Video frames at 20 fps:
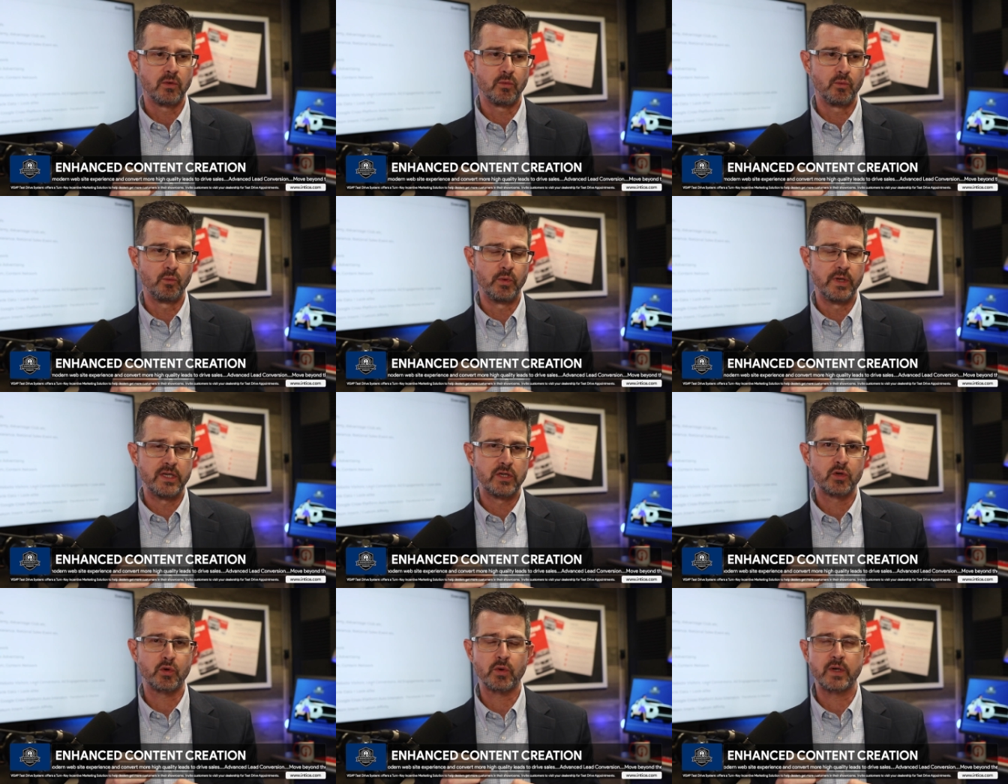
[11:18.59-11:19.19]

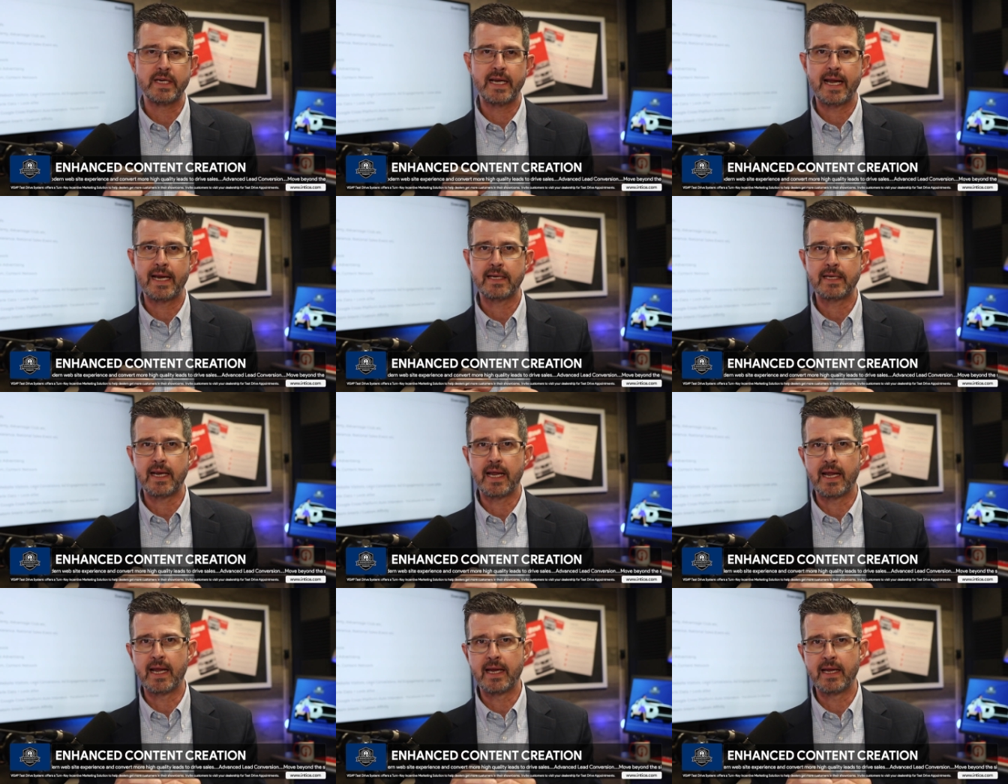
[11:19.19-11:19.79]
we
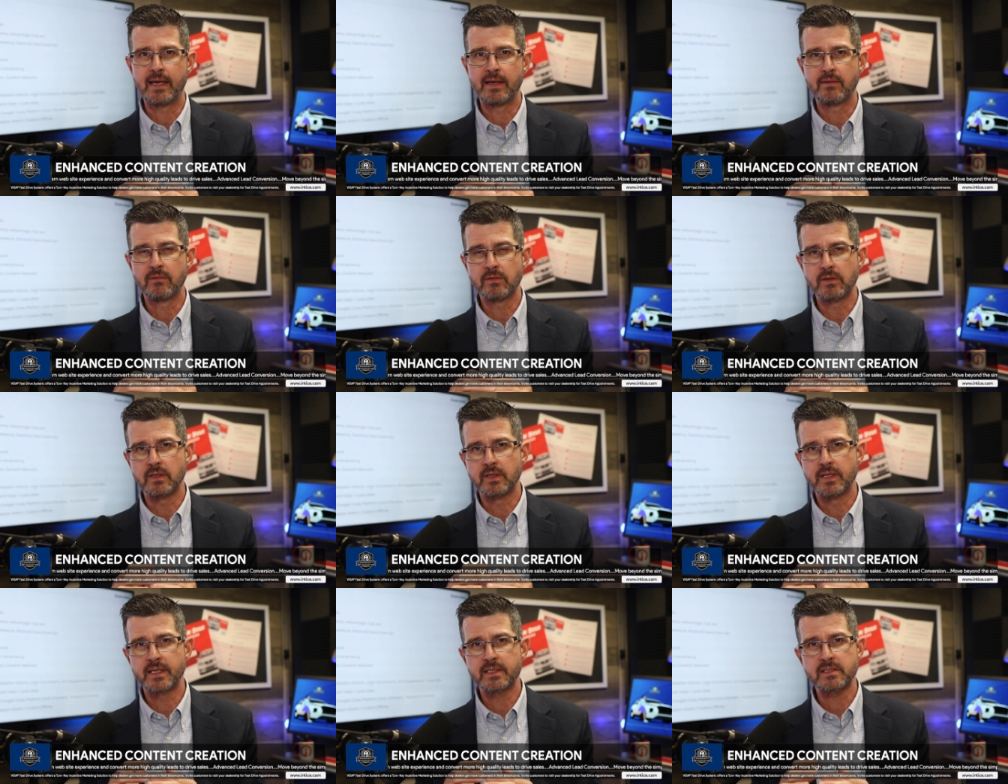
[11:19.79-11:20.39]
create a
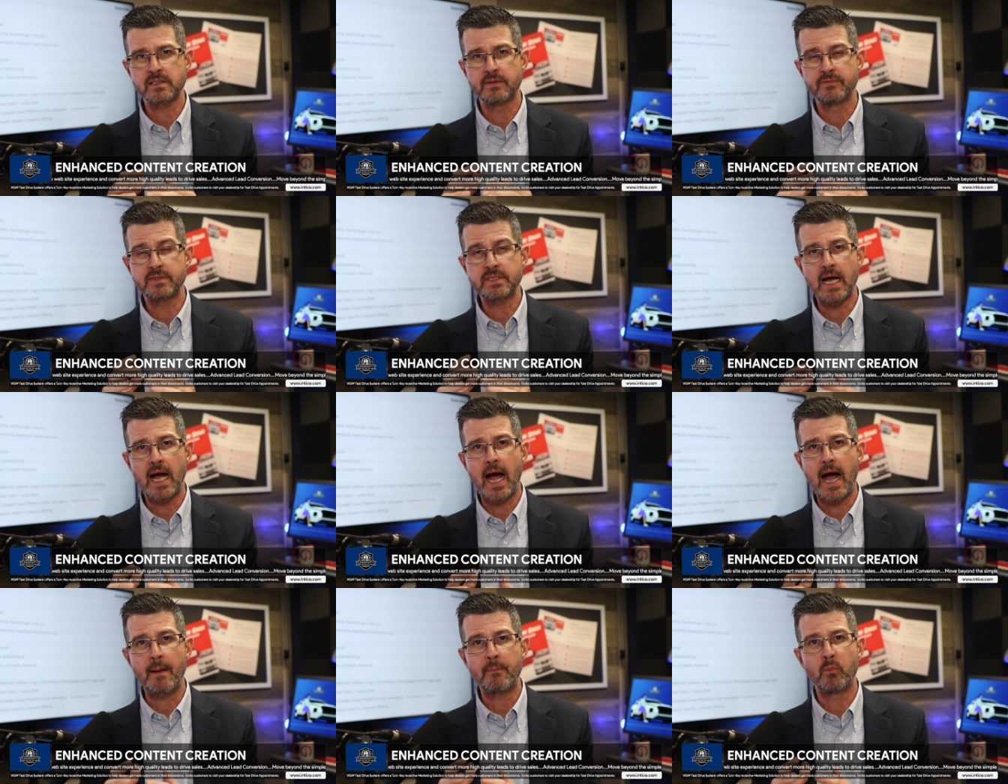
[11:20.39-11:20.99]
list of
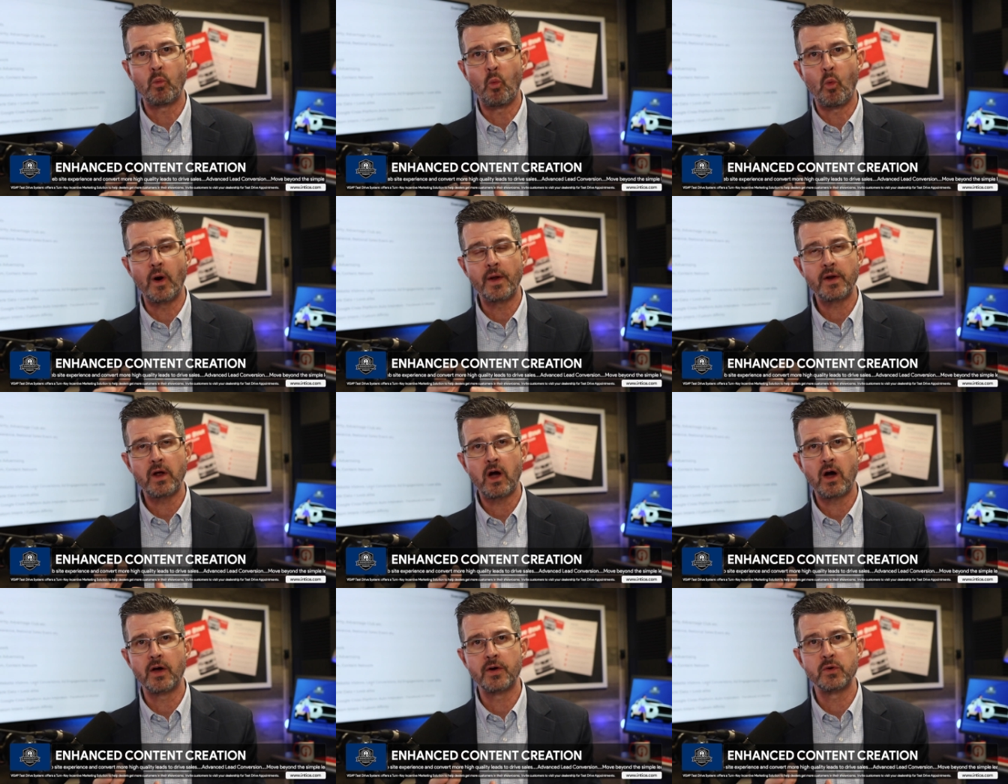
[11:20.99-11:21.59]
top
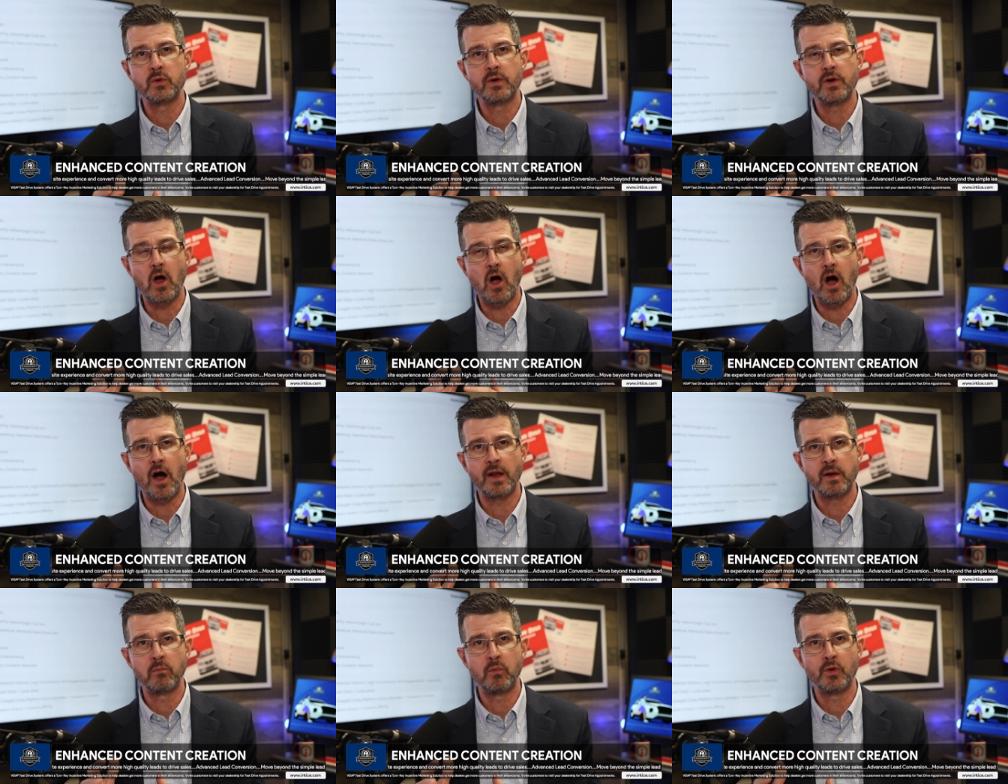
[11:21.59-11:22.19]
100
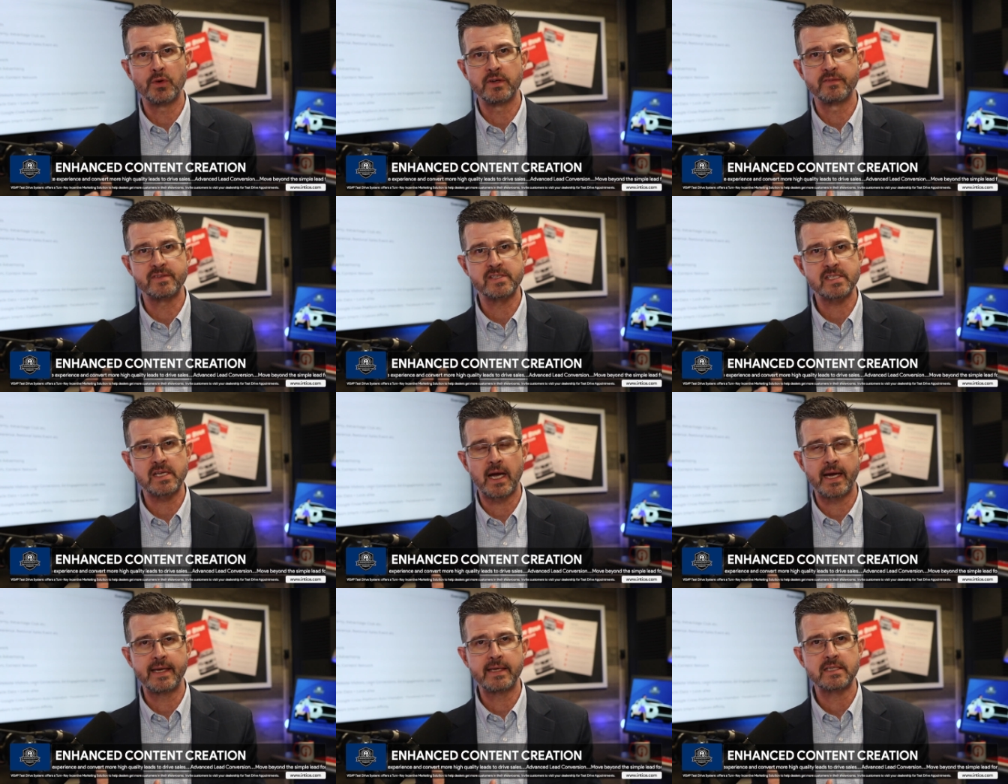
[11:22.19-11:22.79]
automotive
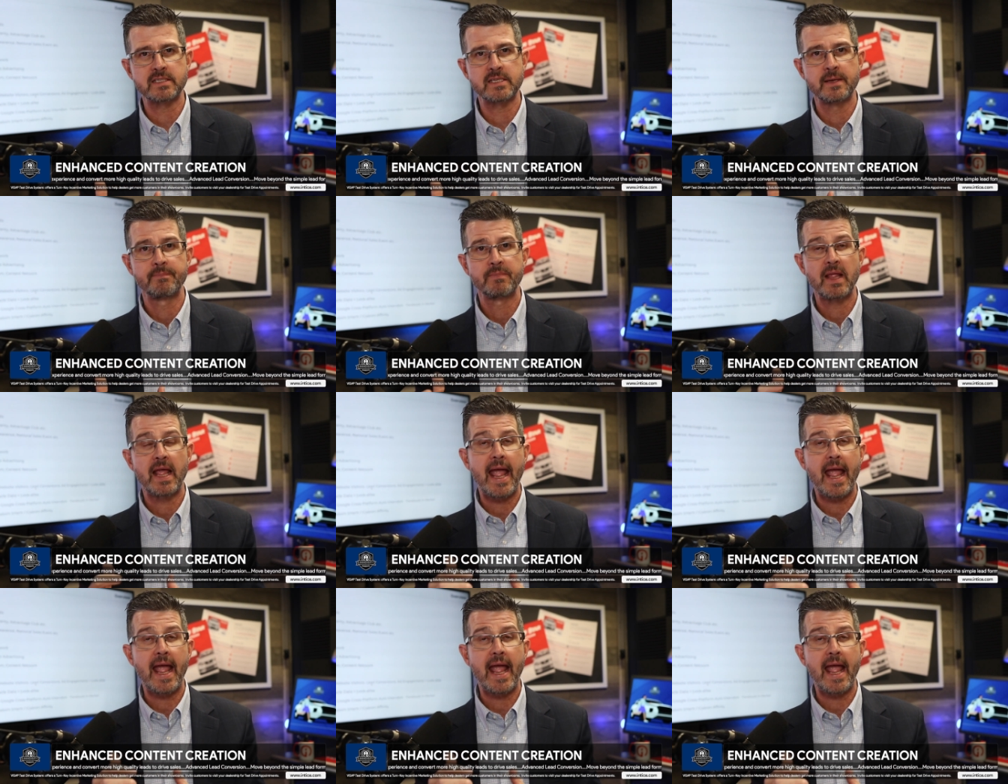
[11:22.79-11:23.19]
sites.